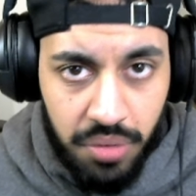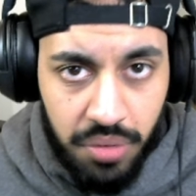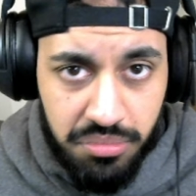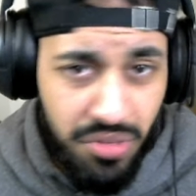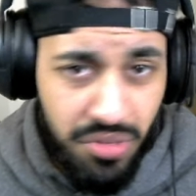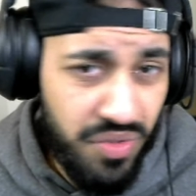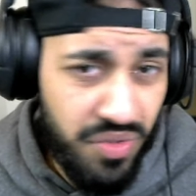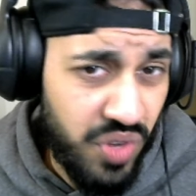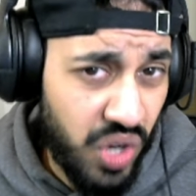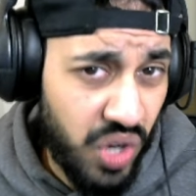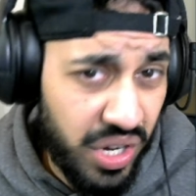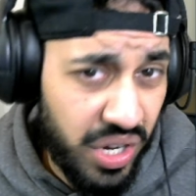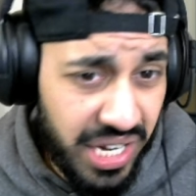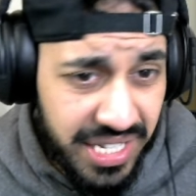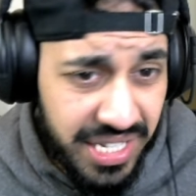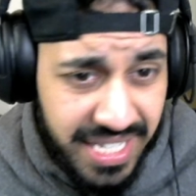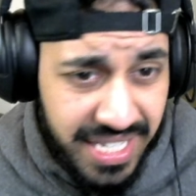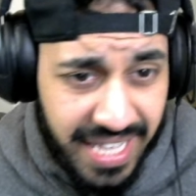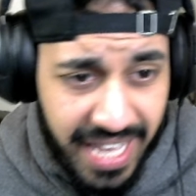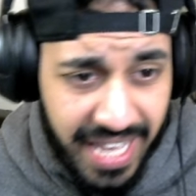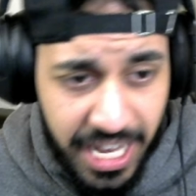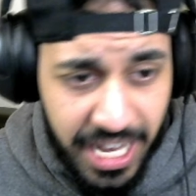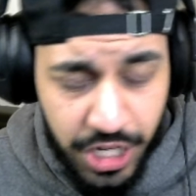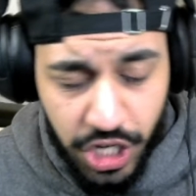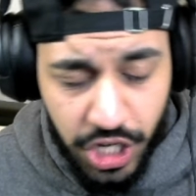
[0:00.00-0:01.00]
Moving on into
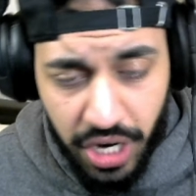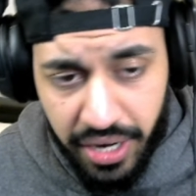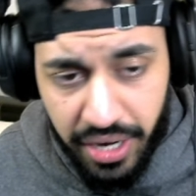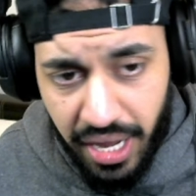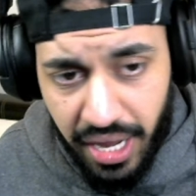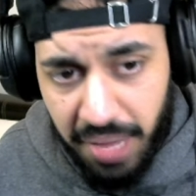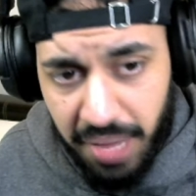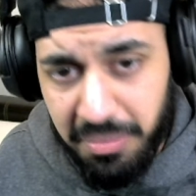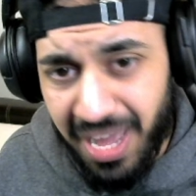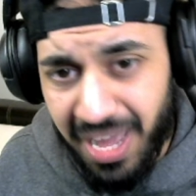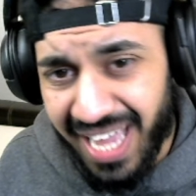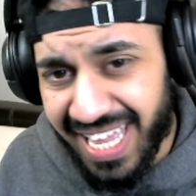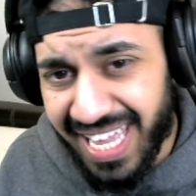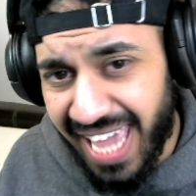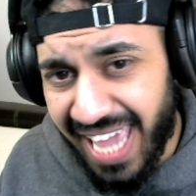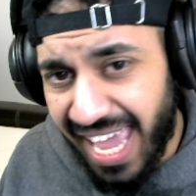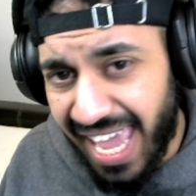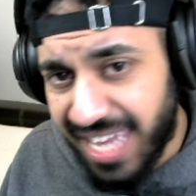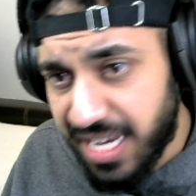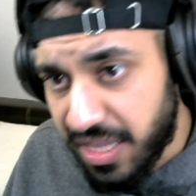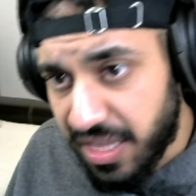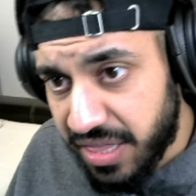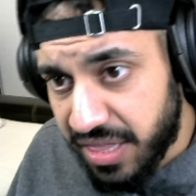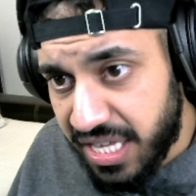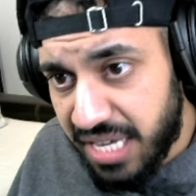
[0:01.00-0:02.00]
the HRM,
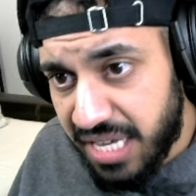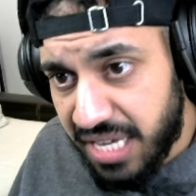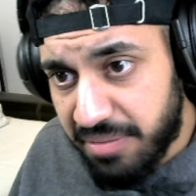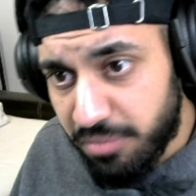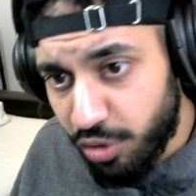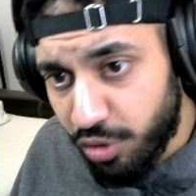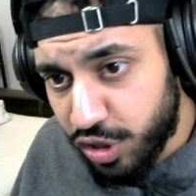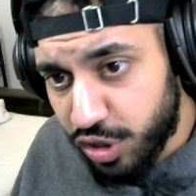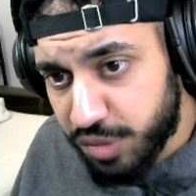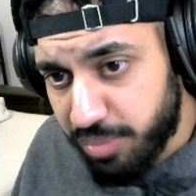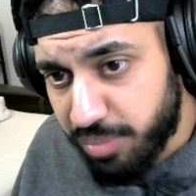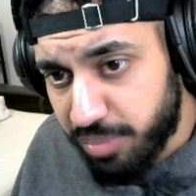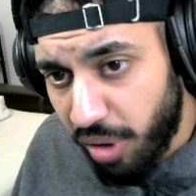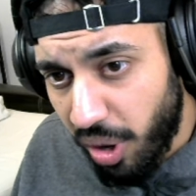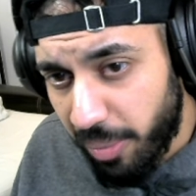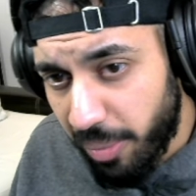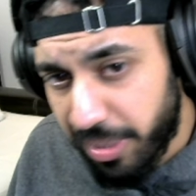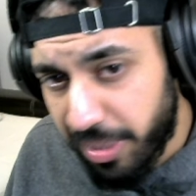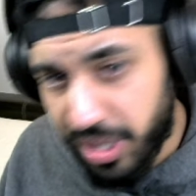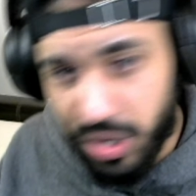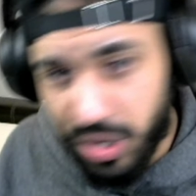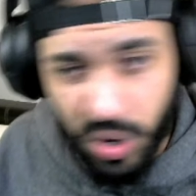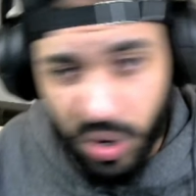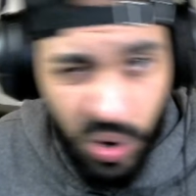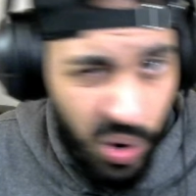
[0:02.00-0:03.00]
again, the most
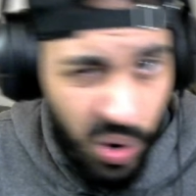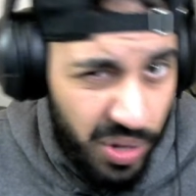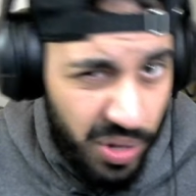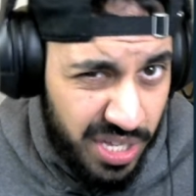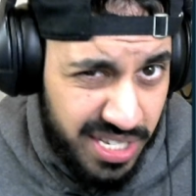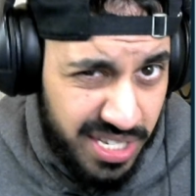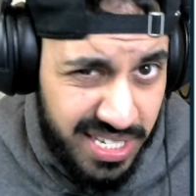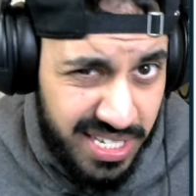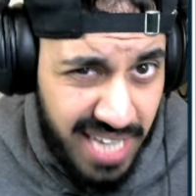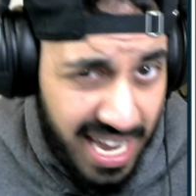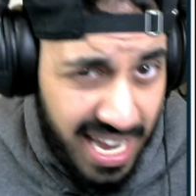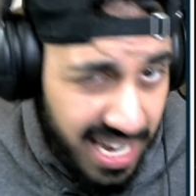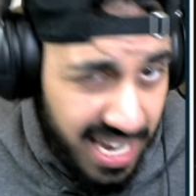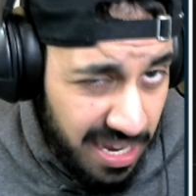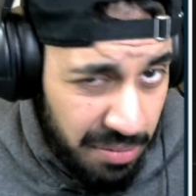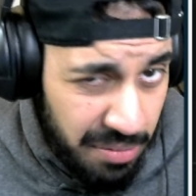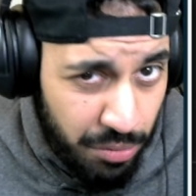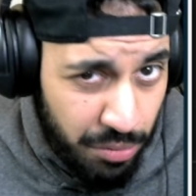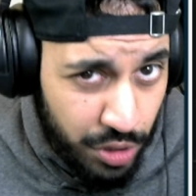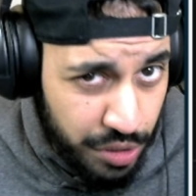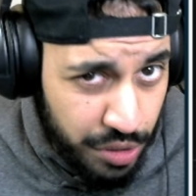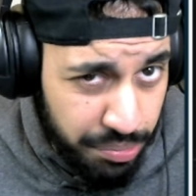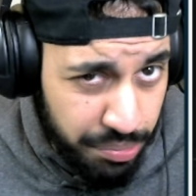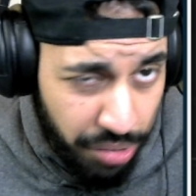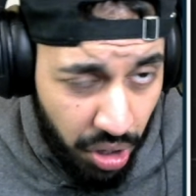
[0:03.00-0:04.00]
popular or the second
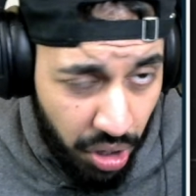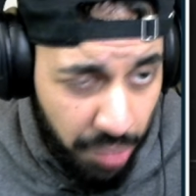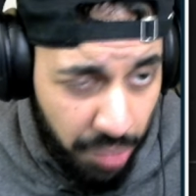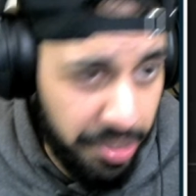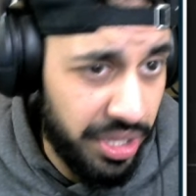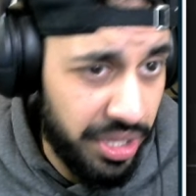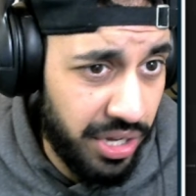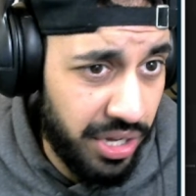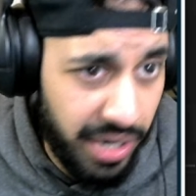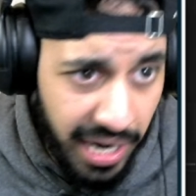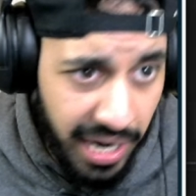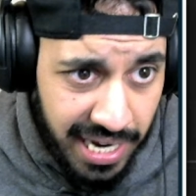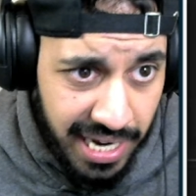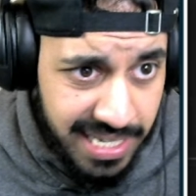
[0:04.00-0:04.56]
most popular